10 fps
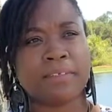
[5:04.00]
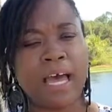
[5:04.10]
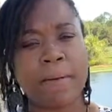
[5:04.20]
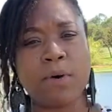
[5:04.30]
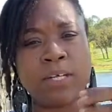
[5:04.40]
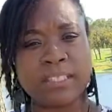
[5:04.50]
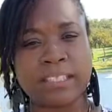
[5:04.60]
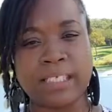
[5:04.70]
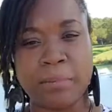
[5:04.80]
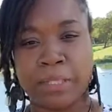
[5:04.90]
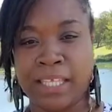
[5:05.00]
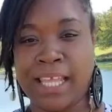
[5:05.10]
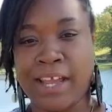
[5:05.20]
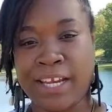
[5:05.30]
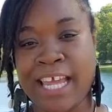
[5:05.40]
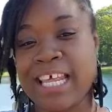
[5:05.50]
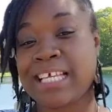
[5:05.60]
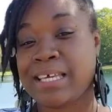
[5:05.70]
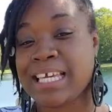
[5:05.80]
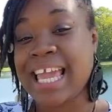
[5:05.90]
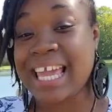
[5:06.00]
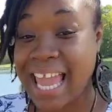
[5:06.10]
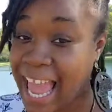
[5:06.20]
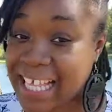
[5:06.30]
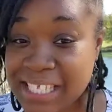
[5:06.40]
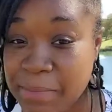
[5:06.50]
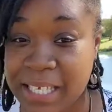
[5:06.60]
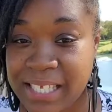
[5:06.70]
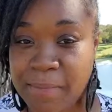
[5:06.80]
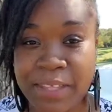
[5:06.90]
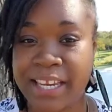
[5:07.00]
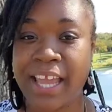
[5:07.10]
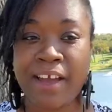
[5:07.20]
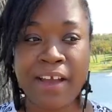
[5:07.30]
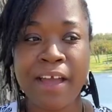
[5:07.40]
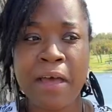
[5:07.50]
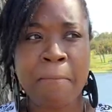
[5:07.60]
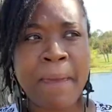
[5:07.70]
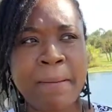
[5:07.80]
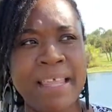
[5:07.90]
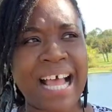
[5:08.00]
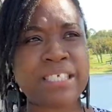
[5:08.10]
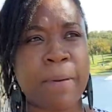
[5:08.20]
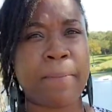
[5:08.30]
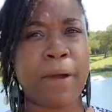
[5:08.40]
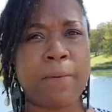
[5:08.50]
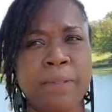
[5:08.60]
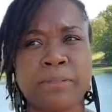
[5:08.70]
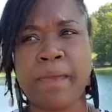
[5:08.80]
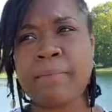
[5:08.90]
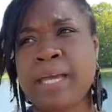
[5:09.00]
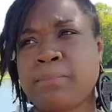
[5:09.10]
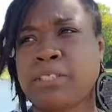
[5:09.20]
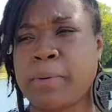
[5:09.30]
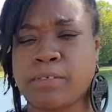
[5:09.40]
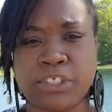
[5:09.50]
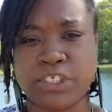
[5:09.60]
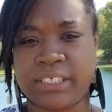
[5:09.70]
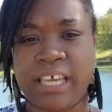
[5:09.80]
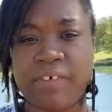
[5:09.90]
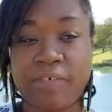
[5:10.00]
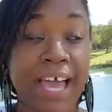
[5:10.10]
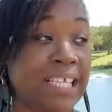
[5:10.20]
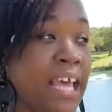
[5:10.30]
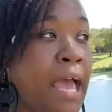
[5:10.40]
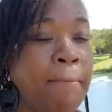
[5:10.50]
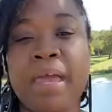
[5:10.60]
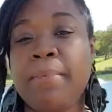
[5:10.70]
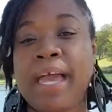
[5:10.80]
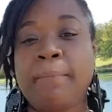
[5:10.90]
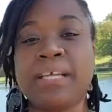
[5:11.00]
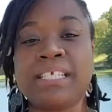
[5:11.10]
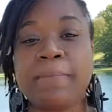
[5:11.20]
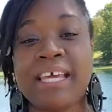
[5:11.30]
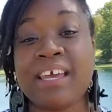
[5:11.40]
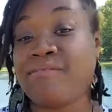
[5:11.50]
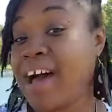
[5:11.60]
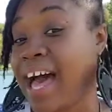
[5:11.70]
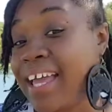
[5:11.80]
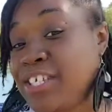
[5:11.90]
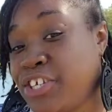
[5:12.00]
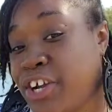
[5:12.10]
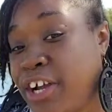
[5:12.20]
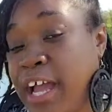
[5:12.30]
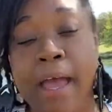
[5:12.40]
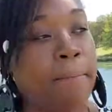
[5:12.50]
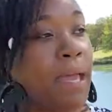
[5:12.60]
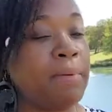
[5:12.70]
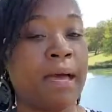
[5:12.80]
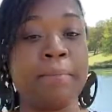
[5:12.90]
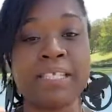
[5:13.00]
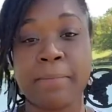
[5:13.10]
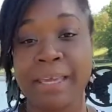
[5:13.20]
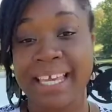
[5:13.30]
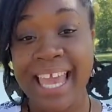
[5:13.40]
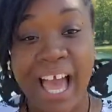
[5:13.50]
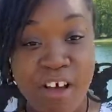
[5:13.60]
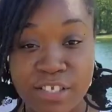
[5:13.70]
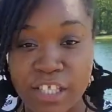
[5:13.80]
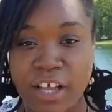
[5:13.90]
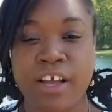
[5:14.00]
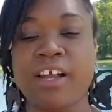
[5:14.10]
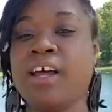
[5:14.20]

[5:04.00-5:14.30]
I'm on to something there. And then it has to be something there. Maybe that's my purpose. Maybe I'm supposed to just give advice. Maybe I'm meant to be an advisor. Maybe I'm meant to be a counselor,